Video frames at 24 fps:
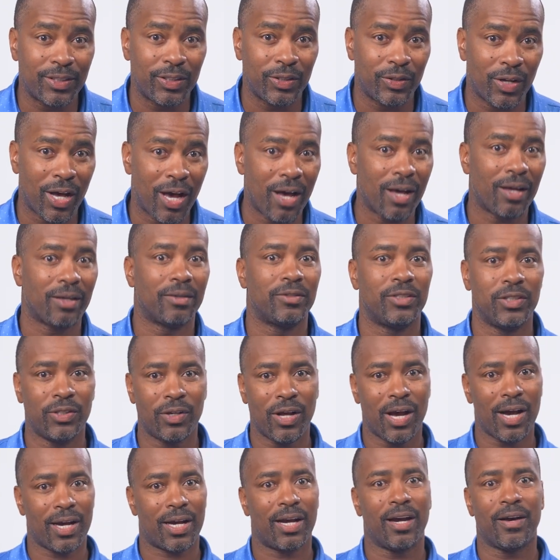do
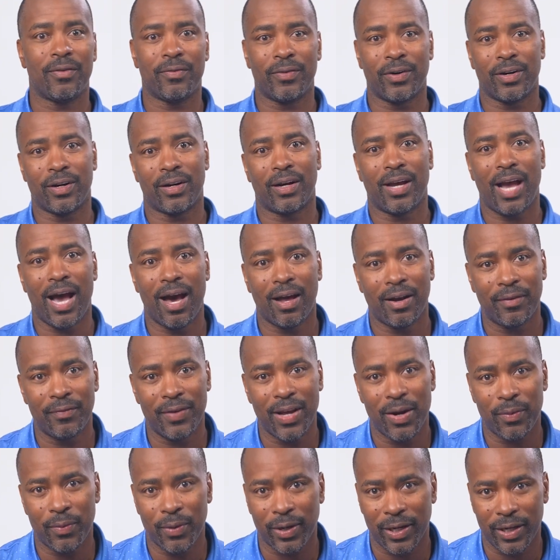not cover
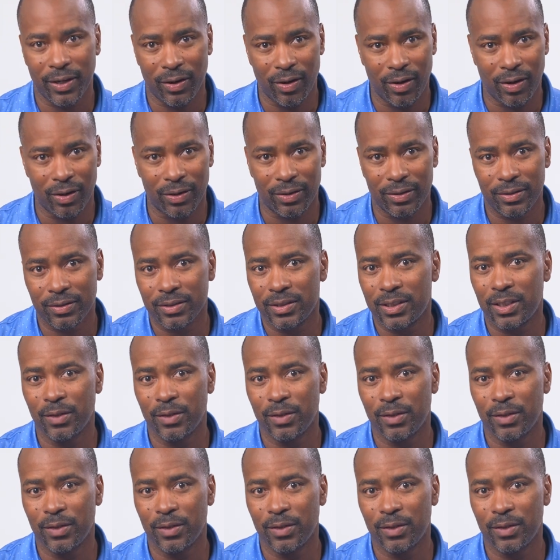out-of-network at all.